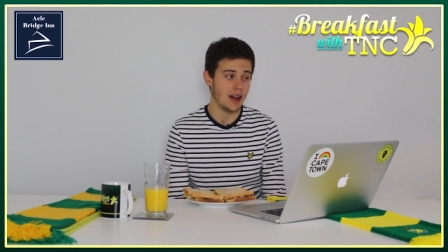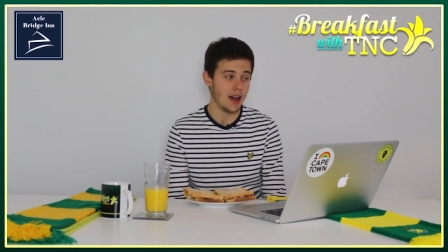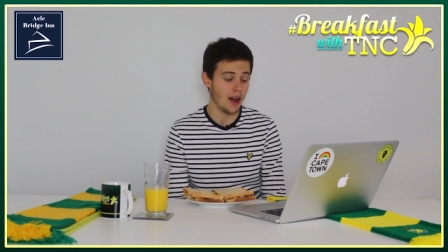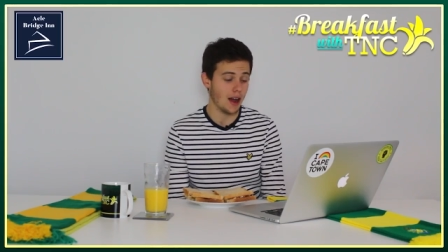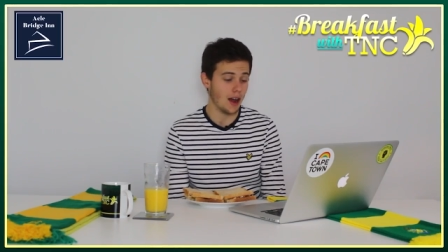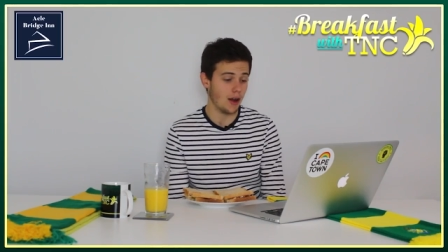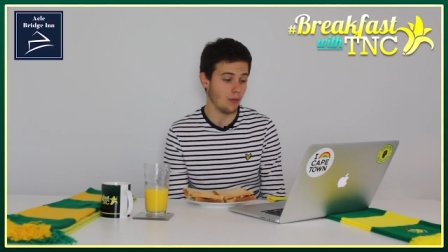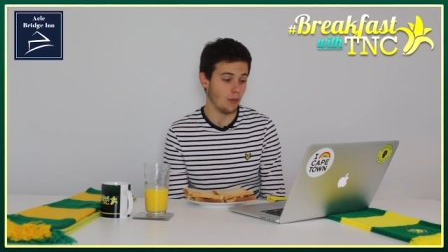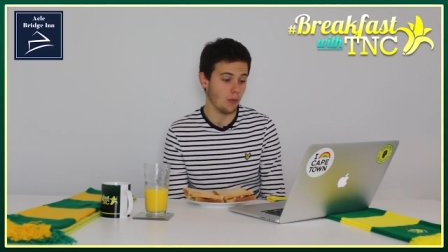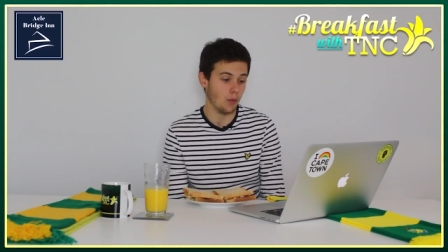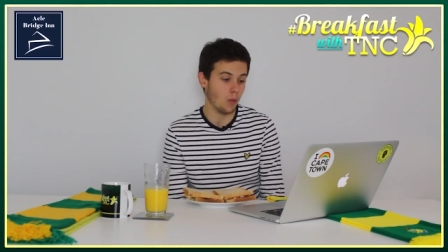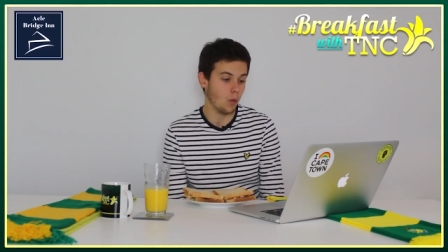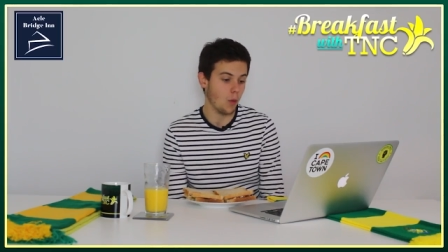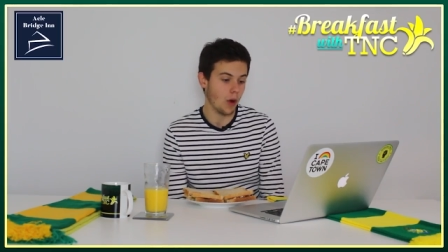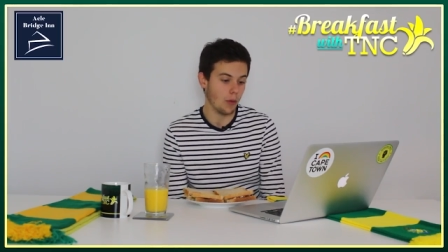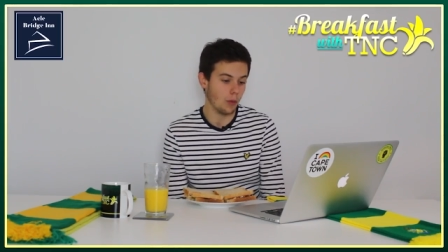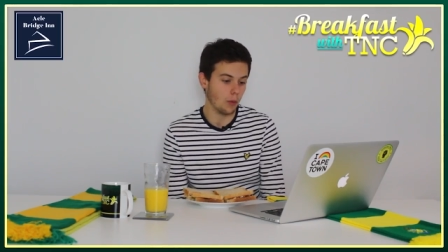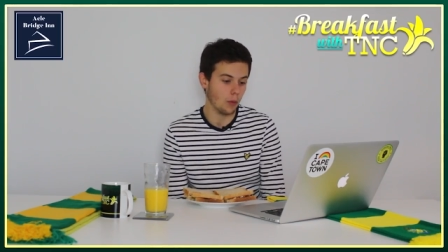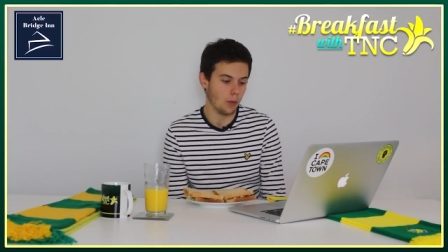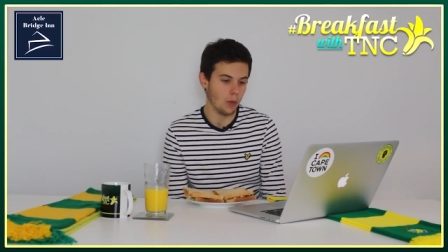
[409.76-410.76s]

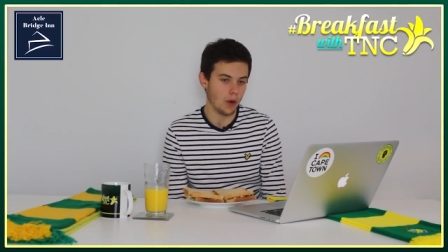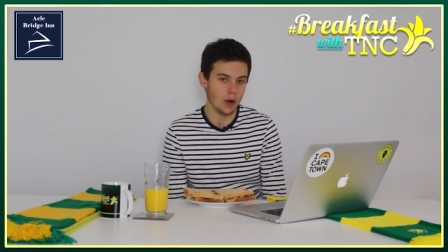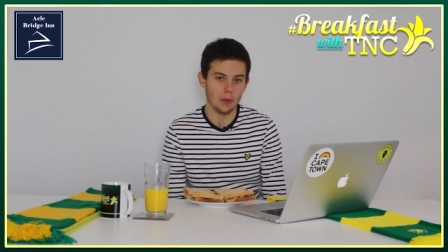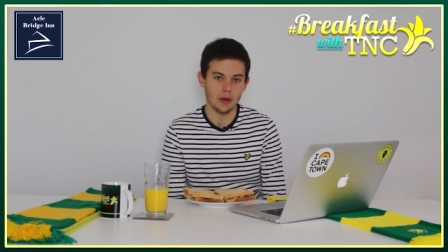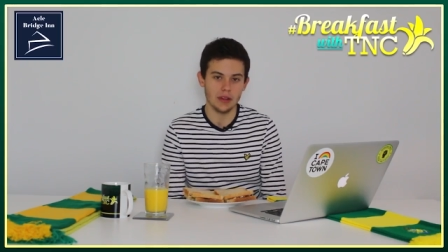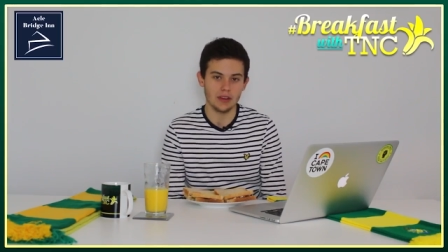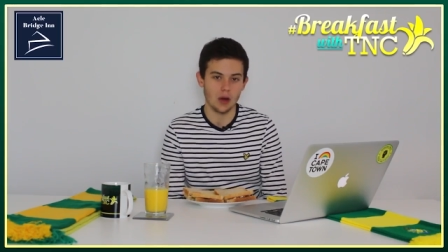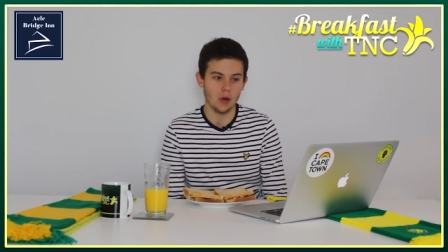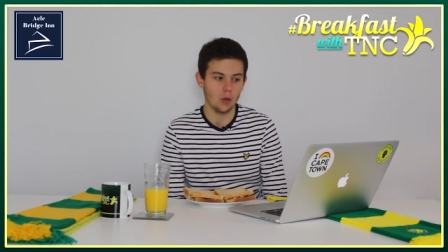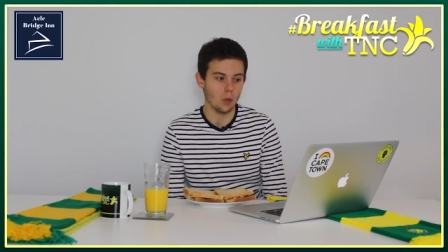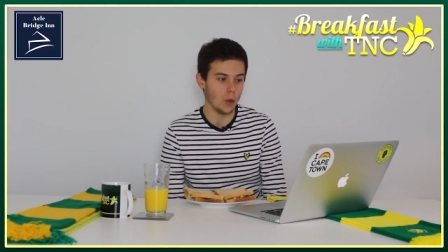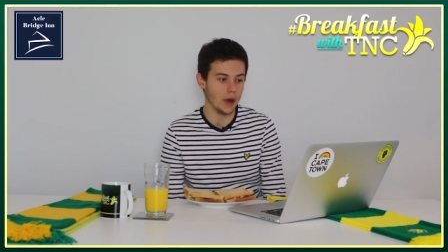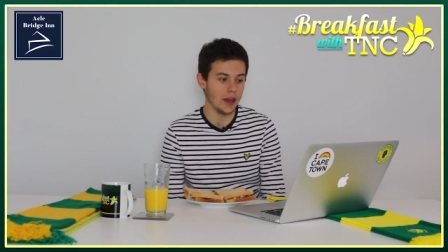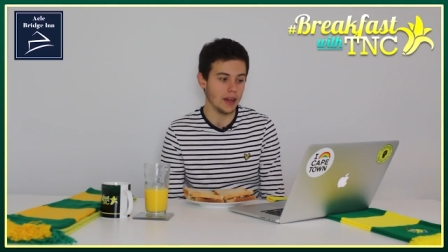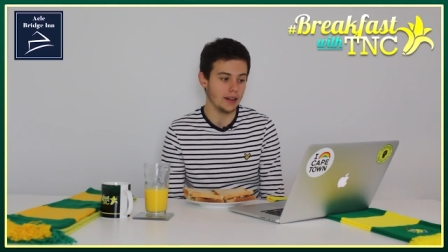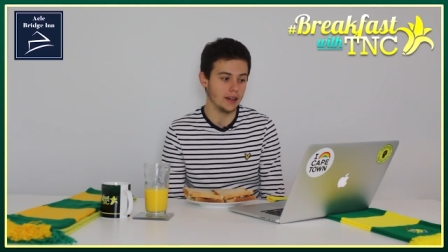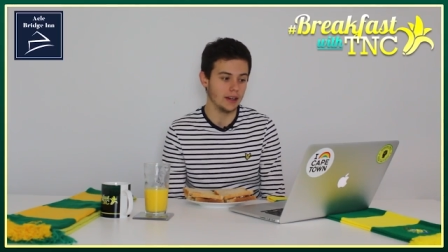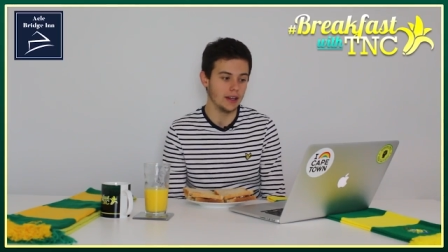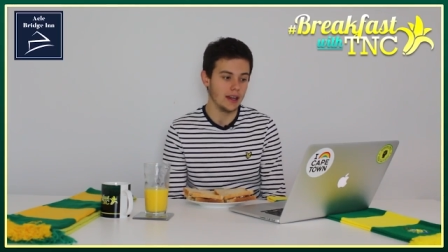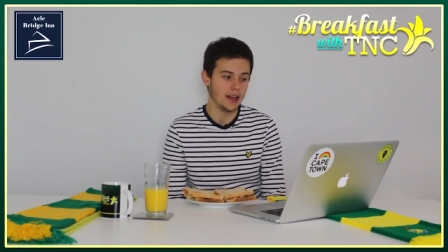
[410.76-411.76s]
when we don't
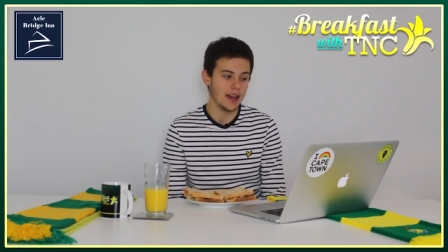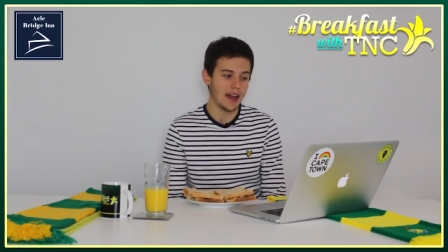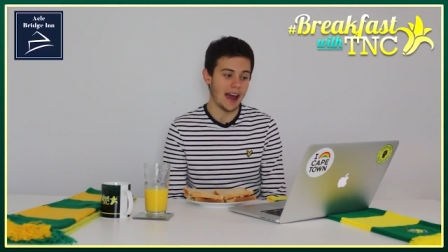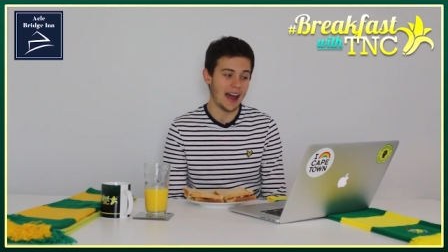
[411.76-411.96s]
win.